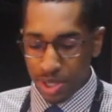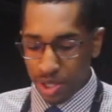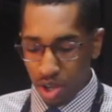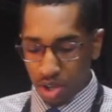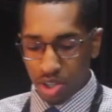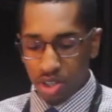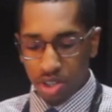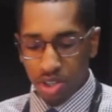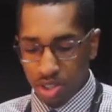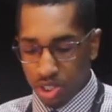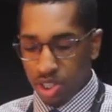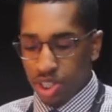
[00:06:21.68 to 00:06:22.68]
bit longer.
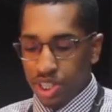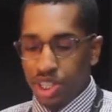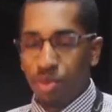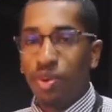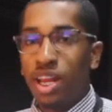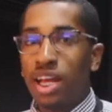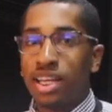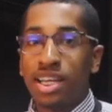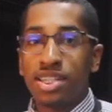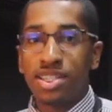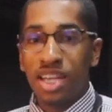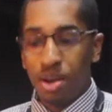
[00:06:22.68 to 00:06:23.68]
Then when that
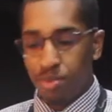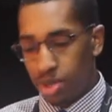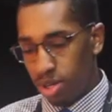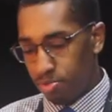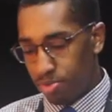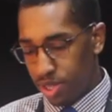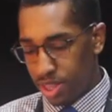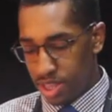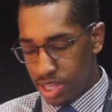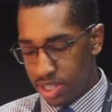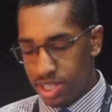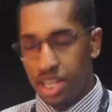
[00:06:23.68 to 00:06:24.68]
gets done, we're going to put
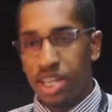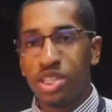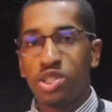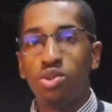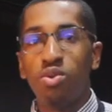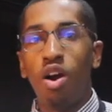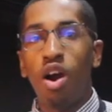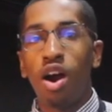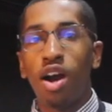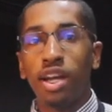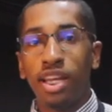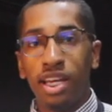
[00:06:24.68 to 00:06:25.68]
this into
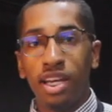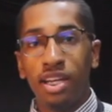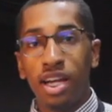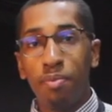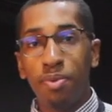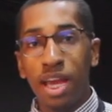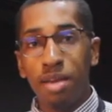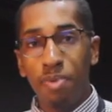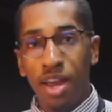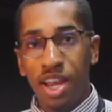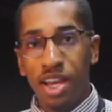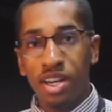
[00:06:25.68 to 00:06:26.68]
our cupcake
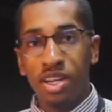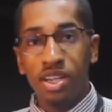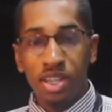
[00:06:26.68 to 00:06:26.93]
pan.